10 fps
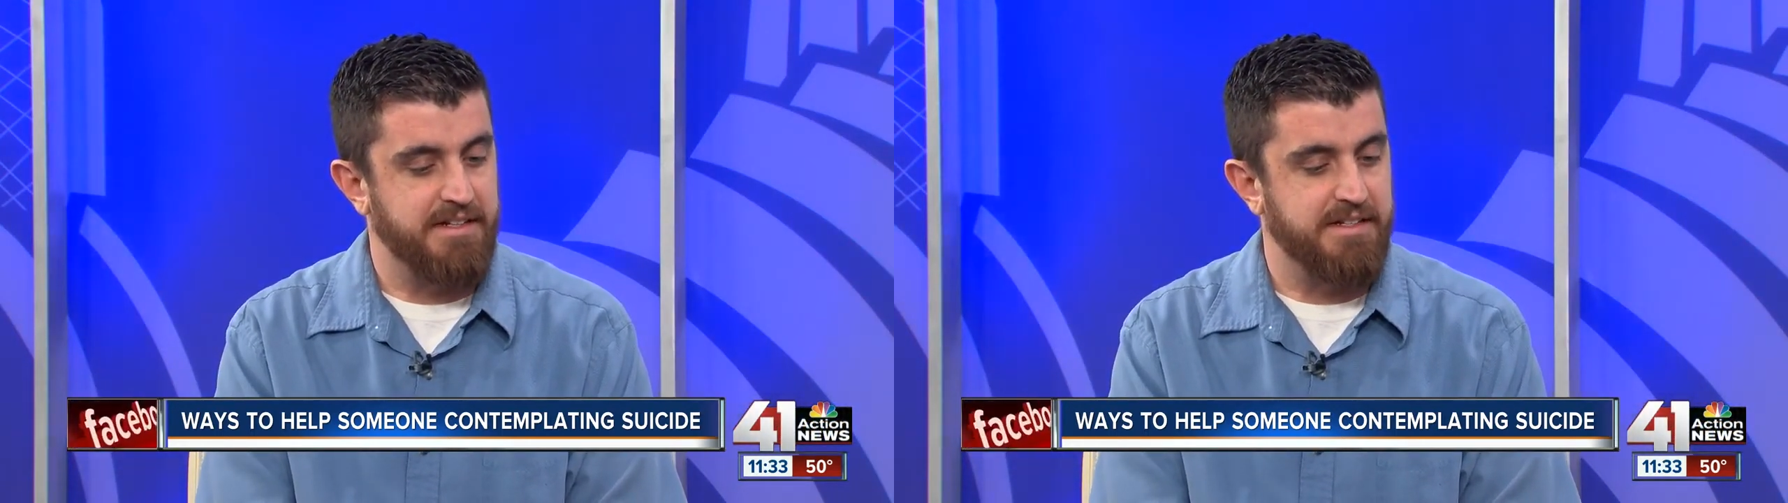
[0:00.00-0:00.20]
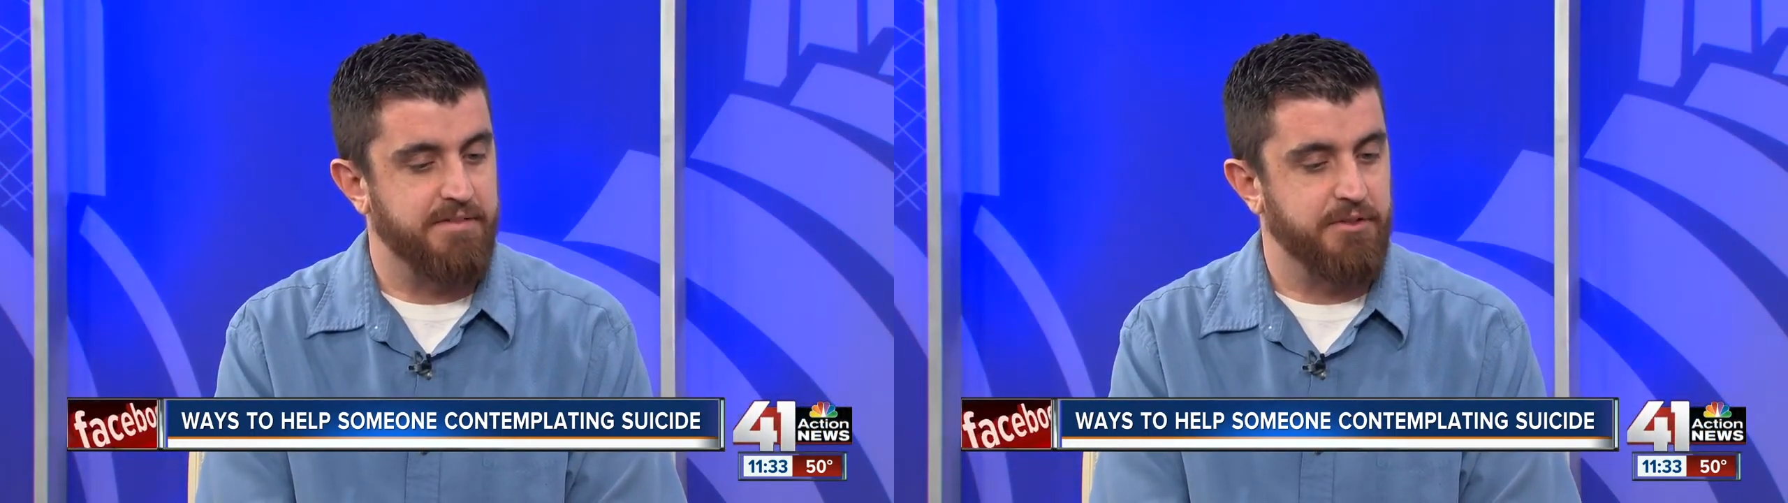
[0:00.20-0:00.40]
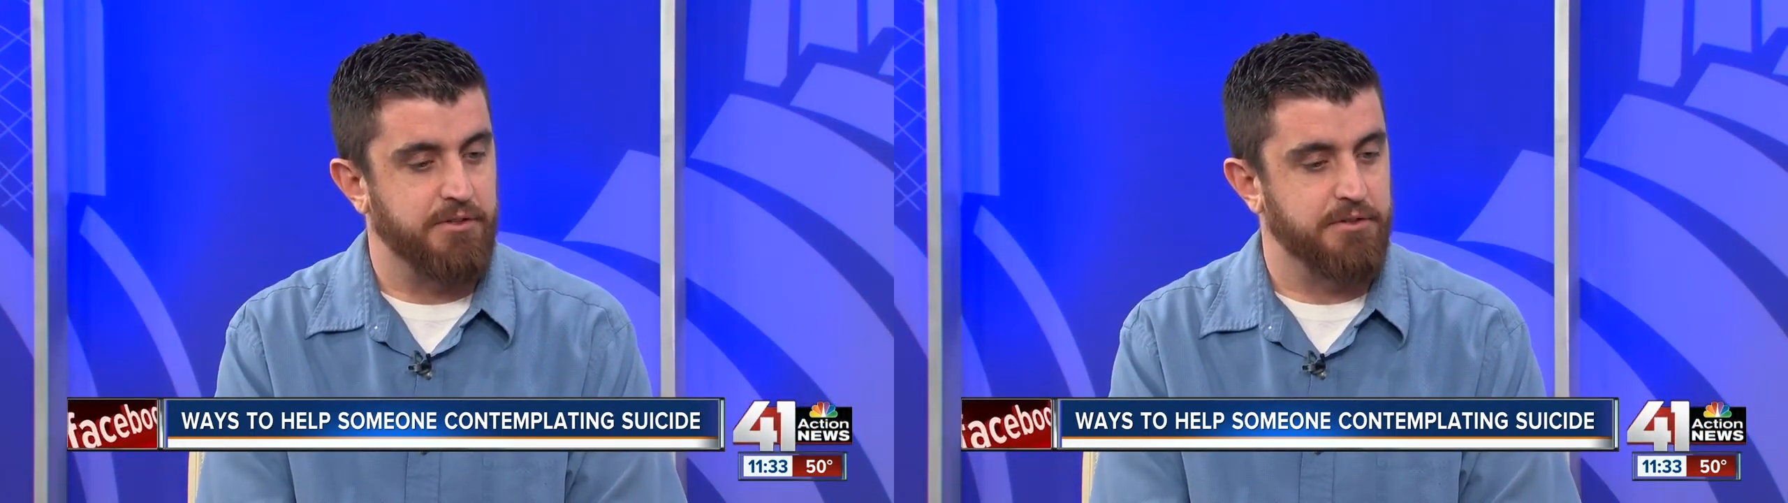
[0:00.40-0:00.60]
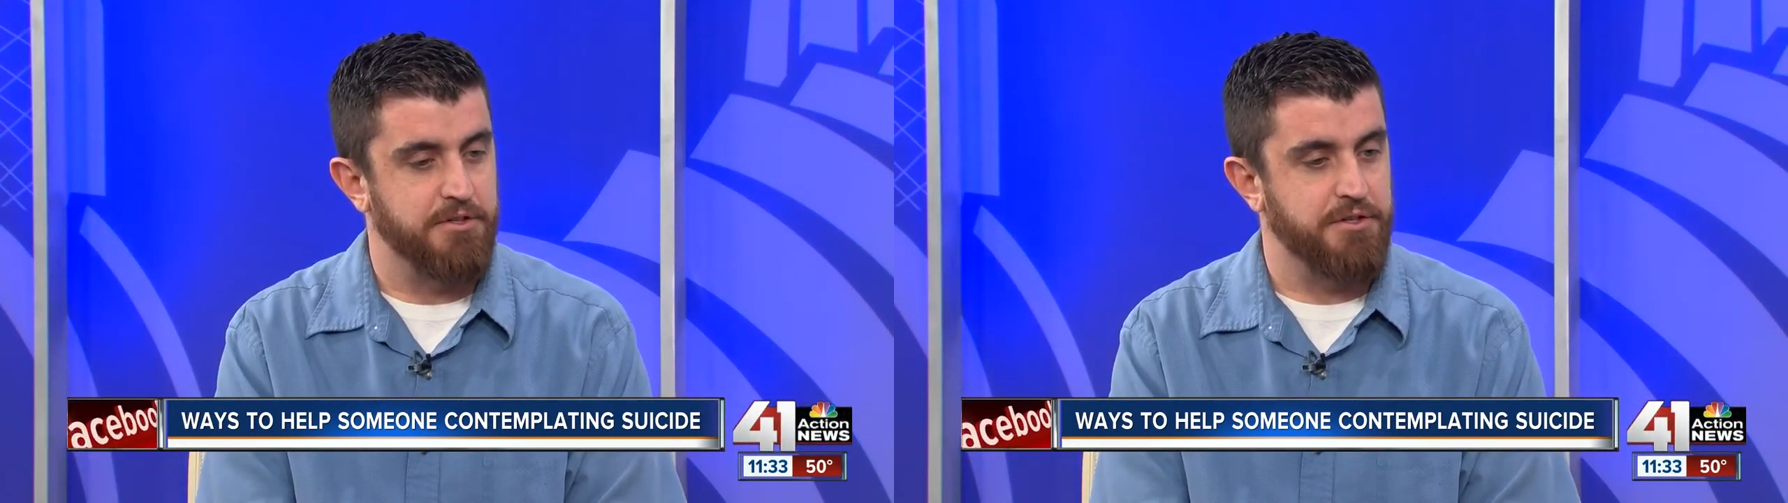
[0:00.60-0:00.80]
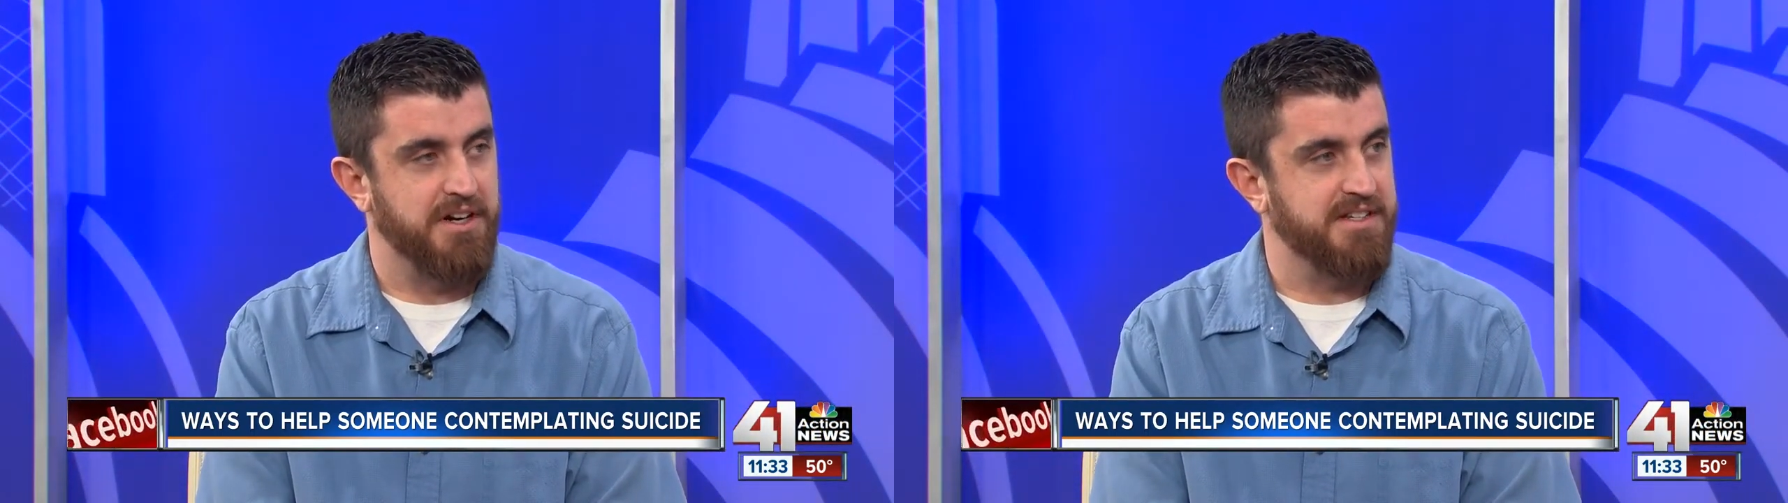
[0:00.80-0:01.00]
it's difficult
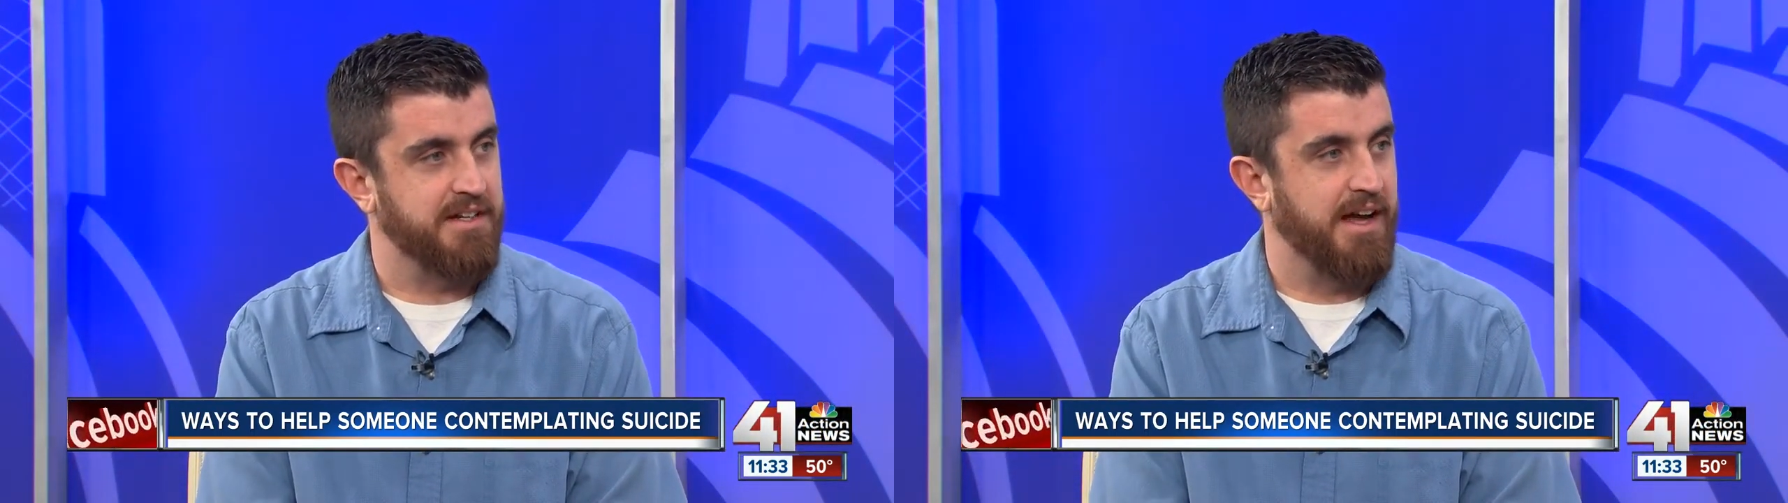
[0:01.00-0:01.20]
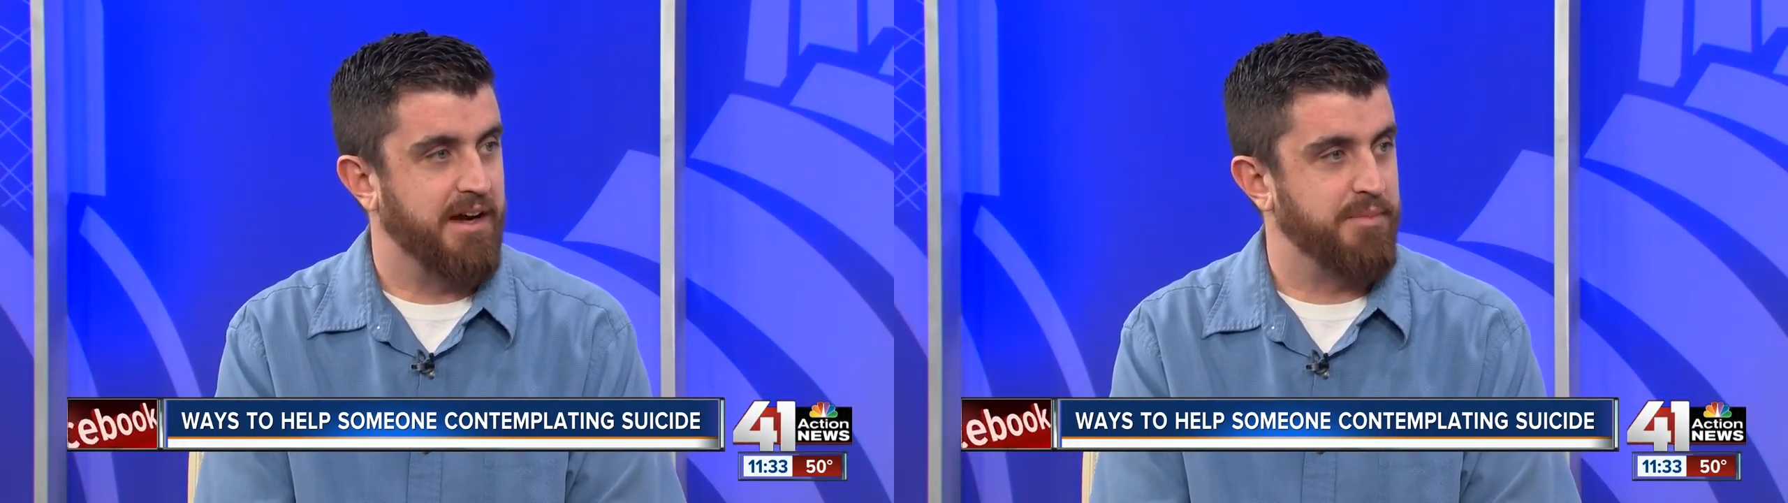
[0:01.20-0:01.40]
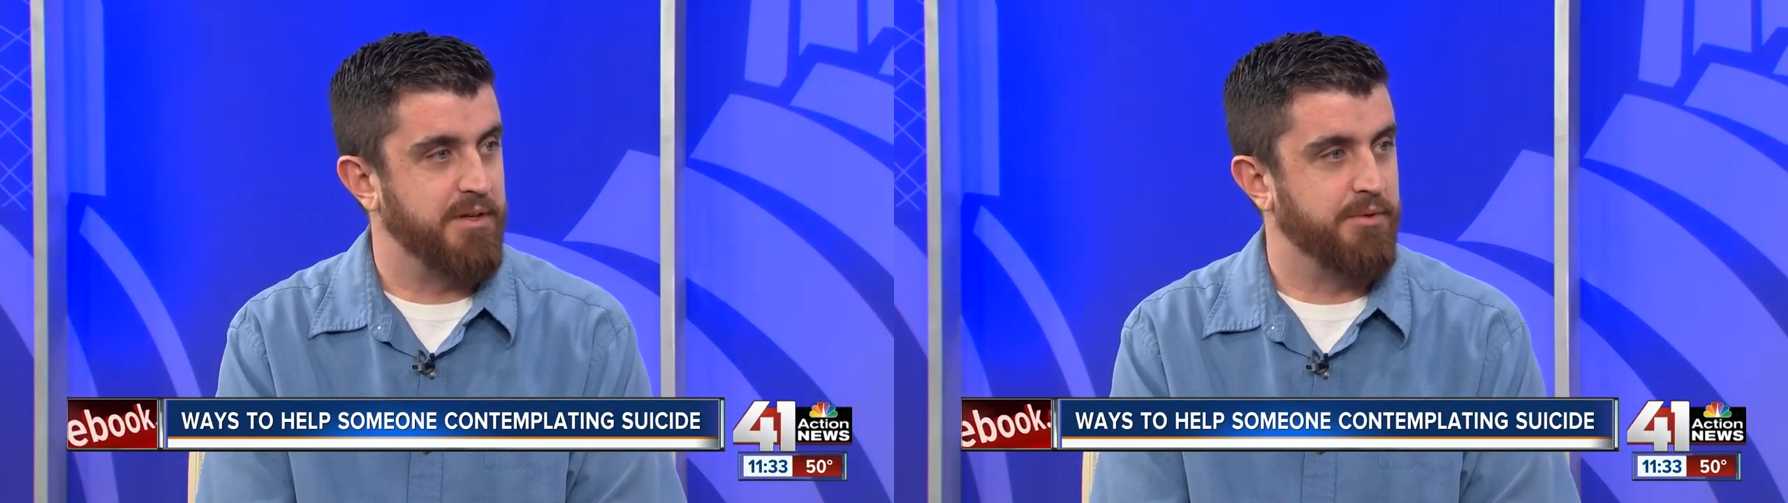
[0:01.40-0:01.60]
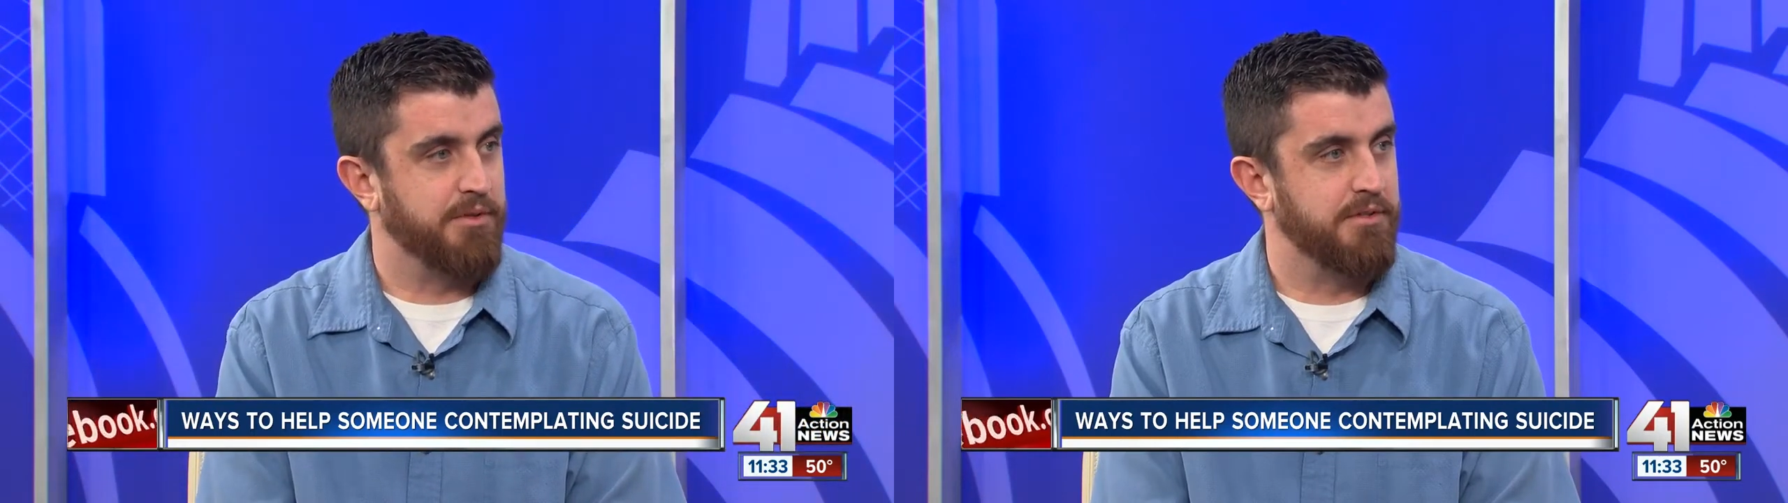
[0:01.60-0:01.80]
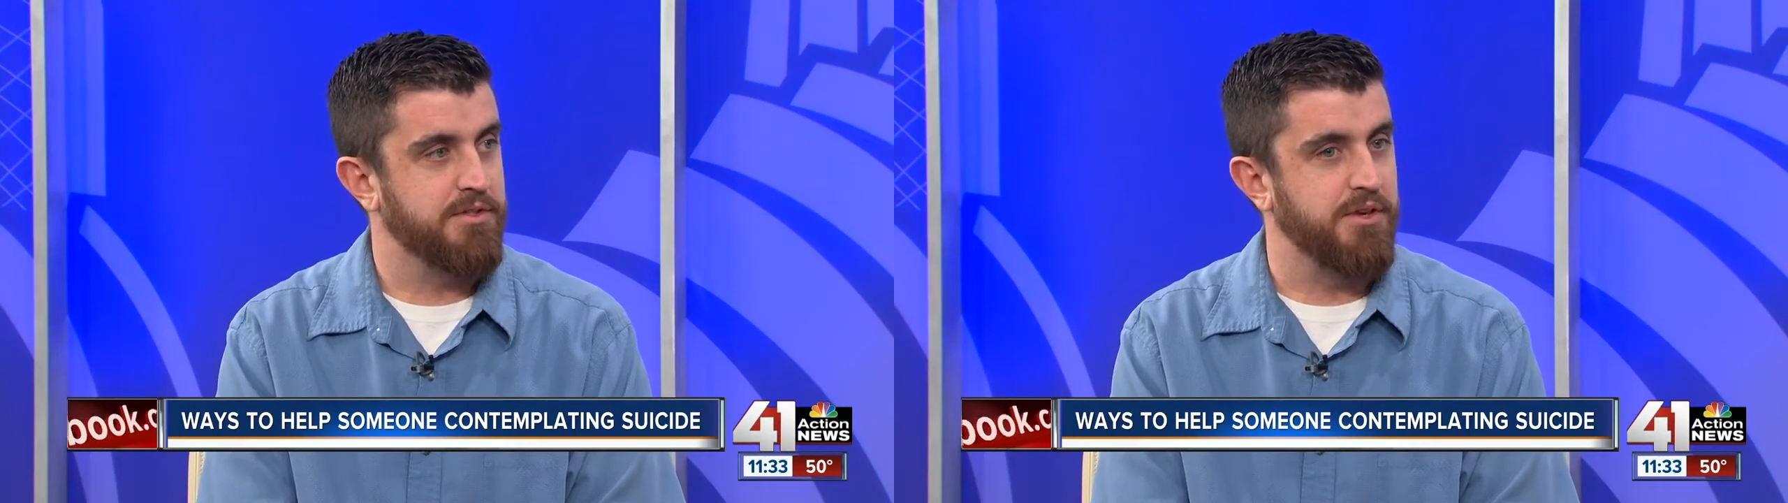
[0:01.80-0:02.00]
to trust a lot of people.